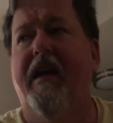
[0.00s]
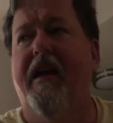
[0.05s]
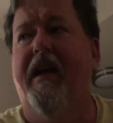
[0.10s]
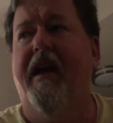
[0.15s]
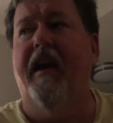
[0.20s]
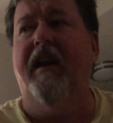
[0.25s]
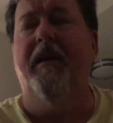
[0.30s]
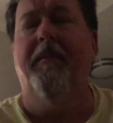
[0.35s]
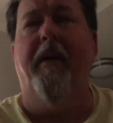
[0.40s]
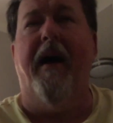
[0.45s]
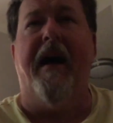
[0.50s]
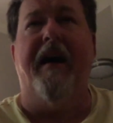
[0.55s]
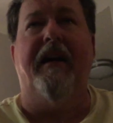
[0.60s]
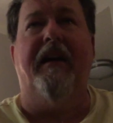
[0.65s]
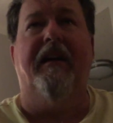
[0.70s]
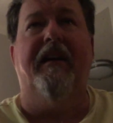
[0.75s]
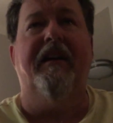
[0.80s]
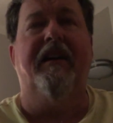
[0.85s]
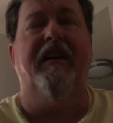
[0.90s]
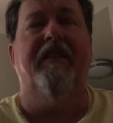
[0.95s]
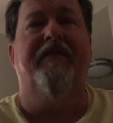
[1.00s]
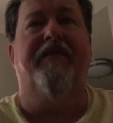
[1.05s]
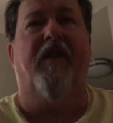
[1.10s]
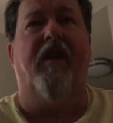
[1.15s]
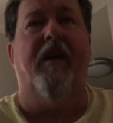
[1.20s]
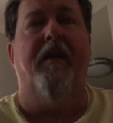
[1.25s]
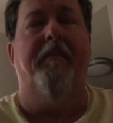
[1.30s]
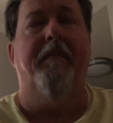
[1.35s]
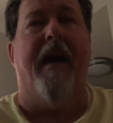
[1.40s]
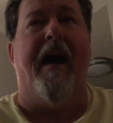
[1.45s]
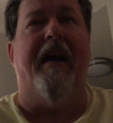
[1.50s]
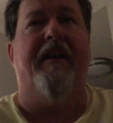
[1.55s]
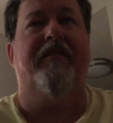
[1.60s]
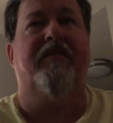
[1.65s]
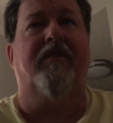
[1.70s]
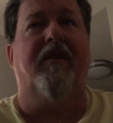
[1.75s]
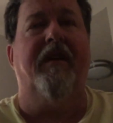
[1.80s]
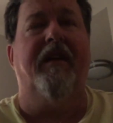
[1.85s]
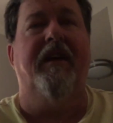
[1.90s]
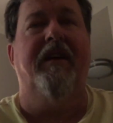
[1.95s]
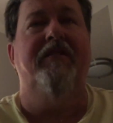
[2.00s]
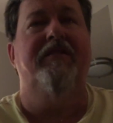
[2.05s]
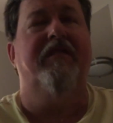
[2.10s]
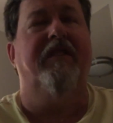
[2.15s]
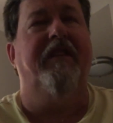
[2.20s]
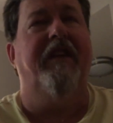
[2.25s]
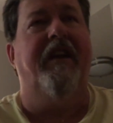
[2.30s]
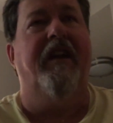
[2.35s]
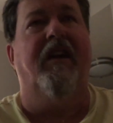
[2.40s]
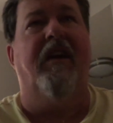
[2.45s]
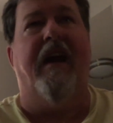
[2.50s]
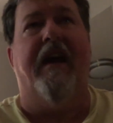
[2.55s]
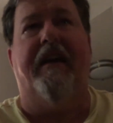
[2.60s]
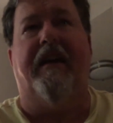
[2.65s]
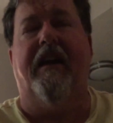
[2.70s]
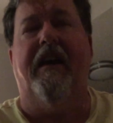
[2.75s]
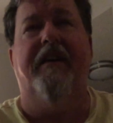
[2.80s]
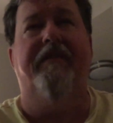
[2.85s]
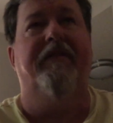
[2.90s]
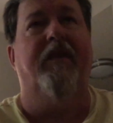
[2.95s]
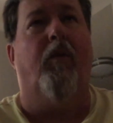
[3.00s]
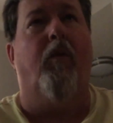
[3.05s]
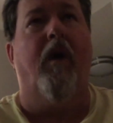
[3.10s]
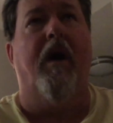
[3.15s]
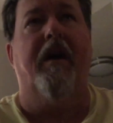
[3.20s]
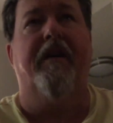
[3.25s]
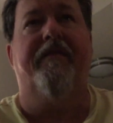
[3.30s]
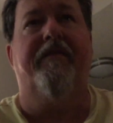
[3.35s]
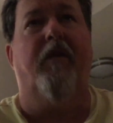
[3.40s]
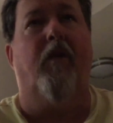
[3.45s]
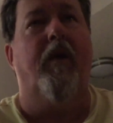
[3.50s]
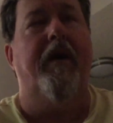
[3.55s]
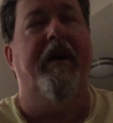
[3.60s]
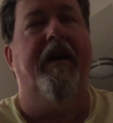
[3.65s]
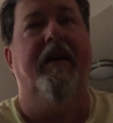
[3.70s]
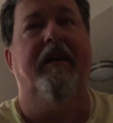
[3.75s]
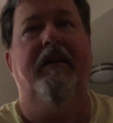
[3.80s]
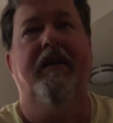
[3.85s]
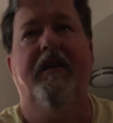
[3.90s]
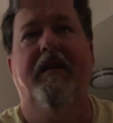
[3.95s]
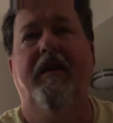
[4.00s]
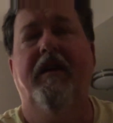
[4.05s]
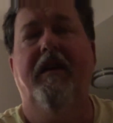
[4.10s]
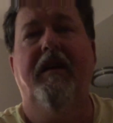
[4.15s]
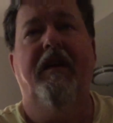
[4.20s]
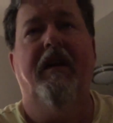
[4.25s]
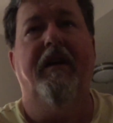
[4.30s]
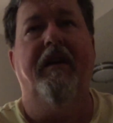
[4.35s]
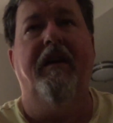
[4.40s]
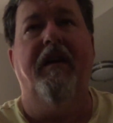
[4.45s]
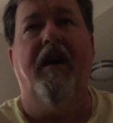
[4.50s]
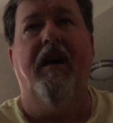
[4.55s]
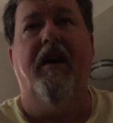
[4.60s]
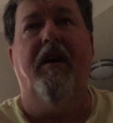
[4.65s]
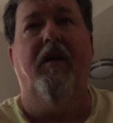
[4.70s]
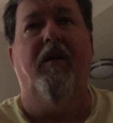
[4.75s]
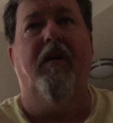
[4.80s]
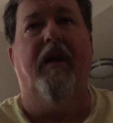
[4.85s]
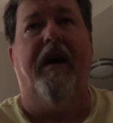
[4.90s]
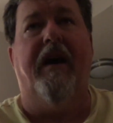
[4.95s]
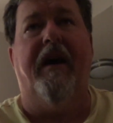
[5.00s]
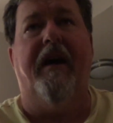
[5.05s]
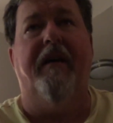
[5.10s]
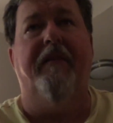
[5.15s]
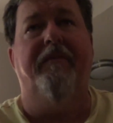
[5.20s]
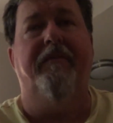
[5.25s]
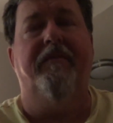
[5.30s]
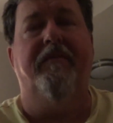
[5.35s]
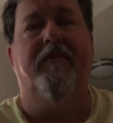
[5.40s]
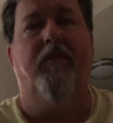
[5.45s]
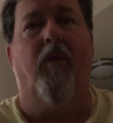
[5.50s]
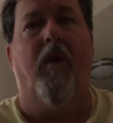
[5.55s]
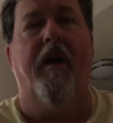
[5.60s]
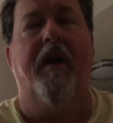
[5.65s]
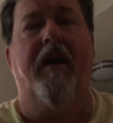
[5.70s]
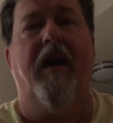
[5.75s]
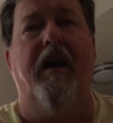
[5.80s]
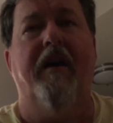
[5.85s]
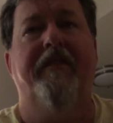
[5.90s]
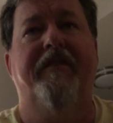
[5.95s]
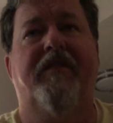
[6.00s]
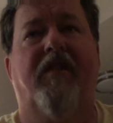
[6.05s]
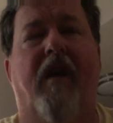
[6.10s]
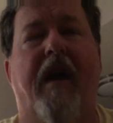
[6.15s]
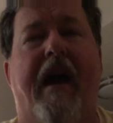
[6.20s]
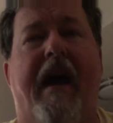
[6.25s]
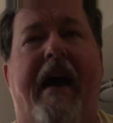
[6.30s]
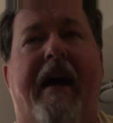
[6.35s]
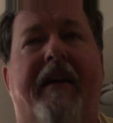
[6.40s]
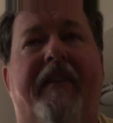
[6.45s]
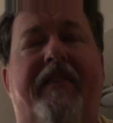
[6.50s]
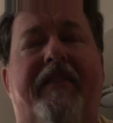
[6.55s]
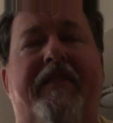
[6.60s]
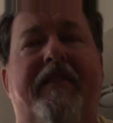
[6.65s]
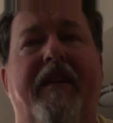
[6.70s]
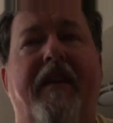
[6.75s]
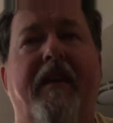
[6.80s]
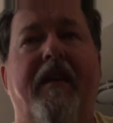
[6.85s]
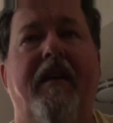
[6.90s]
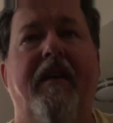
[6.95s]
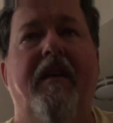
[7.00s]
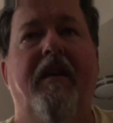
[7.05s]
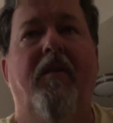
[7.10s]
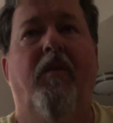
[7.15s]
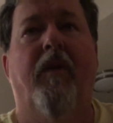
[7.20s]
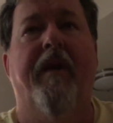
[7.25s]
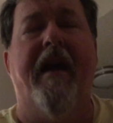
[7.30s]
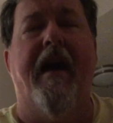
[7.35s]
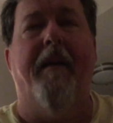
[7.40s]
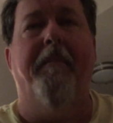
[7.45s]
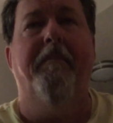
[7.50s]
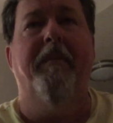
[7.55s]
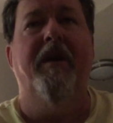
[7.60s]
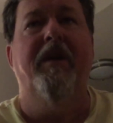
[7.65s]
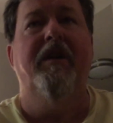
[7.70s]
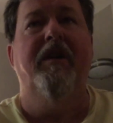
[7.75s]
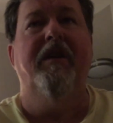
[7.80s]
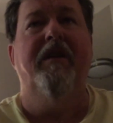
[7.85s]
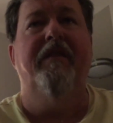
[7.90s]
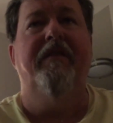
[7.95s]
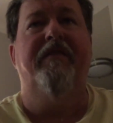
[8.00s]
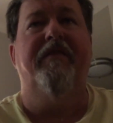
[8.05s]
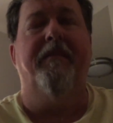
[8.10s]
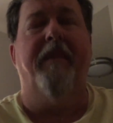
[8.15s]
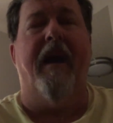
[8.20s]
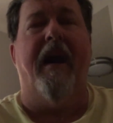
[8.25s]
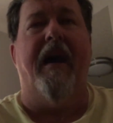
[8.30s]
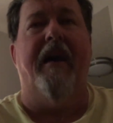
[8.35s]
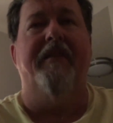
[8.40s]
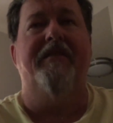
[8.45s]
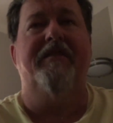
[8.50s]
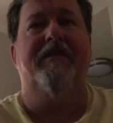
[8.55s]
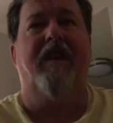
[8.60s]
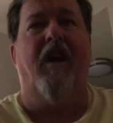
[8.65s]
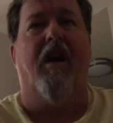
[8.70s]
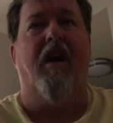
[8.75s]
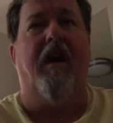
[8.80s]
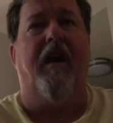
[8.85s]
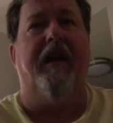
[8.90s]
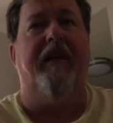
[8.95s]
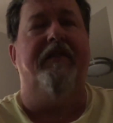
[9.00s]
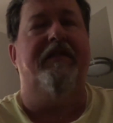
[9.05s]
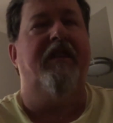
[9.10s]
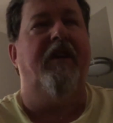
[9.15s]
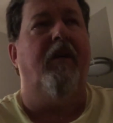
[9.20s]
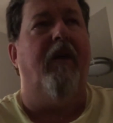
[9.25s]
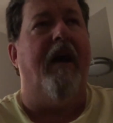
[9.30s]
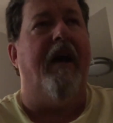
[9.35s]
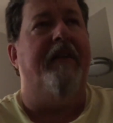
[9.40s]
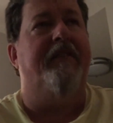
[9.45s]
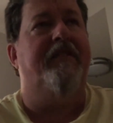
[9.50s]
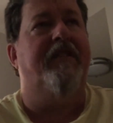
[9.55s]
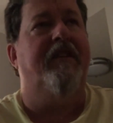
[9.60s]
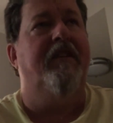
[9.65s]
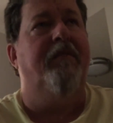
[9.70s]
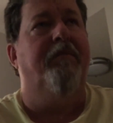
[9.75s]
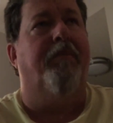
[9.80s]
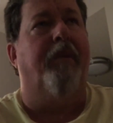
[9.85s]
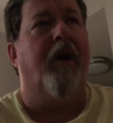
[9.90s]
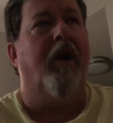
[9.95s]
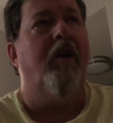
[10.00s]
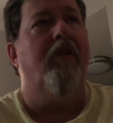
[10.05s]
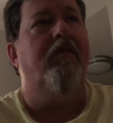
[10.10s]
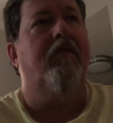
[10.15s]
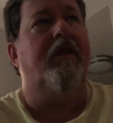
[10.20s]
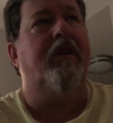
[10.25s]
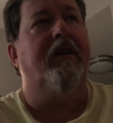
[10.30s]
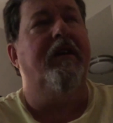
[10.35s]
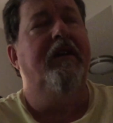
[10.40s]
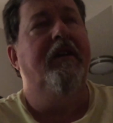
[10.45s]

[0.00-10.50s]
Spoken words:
Anybody looking for a mastering engineer, I'd love to work for you. Work on tracks. When I moved, my Scarlett 2i2 broke.